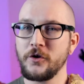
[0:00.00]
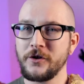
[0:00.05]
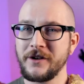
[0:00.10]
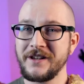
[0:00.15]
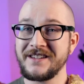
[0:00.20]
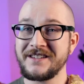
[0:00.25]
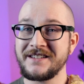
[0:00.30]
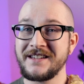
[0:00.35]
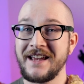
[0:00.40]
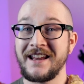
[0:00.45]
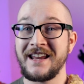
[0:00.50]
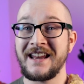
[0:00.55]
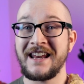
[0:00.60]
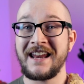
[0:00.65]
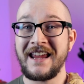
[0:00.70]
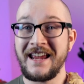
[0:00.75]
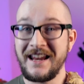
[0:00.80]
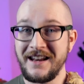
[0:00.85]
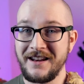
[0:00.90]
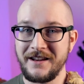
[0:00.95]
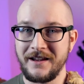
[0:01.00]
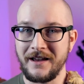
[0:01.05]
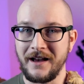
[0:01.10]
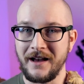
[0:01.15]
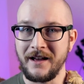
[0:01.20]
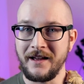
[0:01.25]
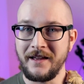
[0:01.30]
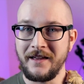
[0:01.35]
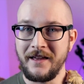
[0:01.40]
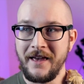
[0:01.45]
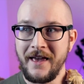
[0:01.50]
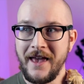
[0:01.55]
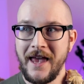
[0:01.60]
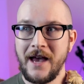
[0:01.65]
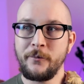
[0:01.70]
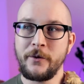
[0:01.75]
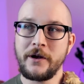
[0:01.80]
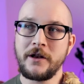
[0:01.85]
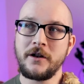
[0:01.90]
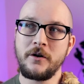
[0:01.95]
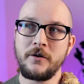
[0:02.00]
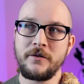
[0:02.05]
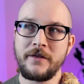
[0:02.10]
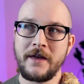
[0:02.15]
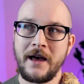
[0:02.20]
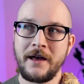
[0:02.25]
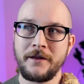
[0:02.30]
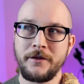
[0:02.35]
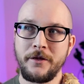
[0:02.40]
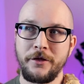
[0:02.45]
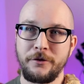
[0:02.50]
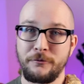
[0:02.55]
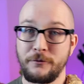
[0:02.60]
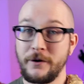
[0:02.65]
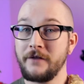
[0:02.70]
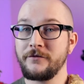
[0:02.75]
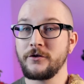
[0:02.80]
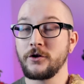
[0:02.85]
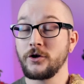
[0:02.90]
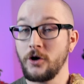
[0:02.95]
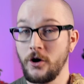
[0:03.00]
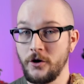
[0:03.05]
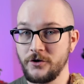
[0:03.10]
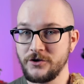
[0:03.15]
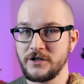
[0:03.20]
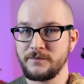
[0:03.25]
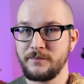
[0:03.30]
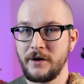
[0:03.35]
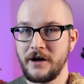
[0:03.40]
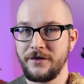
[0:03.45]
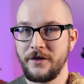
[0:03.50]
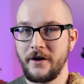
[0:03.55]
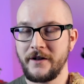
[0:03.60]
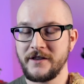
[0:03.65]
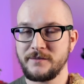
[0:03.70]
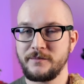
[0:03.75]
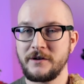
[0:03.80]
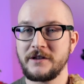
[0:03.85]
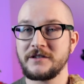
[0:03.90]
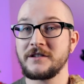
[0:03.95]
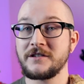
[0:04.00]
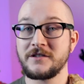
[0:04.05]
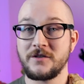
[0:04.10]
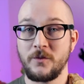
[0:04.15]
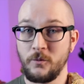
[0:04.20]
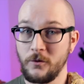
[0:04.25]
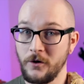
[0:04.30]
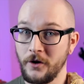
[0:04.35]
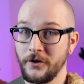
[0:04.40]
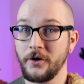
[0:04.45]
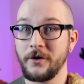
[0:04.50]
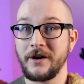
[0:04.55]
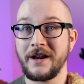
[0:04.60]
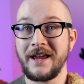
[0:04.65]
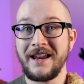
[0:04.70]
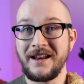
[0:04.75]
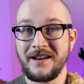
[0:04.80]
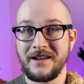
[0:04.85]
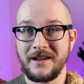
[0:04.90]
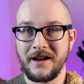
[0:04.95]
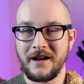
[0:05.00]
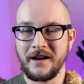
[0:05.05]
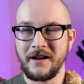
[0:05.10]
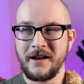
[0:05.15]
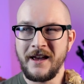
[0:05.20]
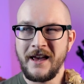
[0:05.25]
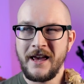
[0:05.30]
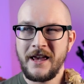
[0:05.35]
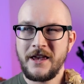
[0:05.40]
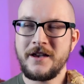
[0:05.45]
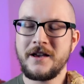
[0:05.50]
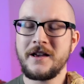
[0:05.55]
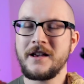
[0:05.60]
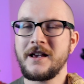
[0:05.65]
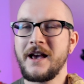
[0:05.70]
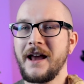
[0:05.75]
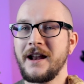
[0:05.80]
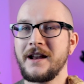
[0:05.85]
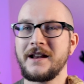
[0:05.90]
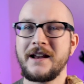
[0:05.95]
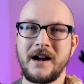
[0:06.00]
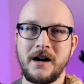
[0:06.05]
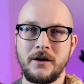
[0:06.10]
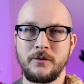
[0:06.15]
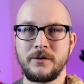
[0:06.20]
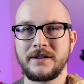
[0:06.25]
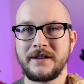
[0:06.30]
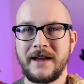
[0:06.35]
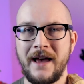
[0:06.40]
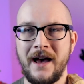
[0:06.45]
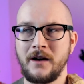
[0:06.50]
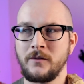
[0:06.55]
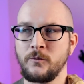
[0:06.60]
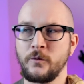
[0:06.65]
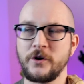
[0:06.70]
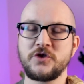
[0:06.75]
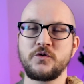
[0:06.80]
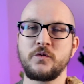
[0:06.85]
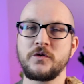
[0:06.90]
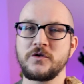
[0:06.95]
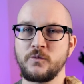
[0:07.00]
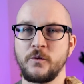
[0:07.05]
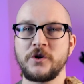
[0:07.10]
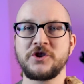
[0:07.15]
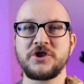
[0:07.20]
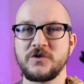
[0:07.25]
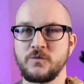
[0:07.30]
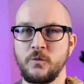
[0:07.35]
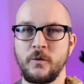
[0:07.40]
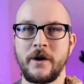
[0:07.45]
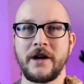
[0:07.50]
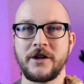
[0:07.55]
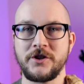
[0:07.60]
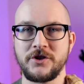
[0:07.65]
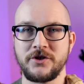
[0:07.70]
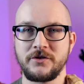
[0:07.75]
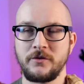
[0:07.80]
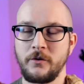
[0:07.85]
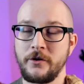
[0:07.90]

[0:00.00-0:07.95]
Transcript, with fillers: Book is set in India, and we know that 3 of the largest python species in the world are in India, you can kind of narrow it down, which is which.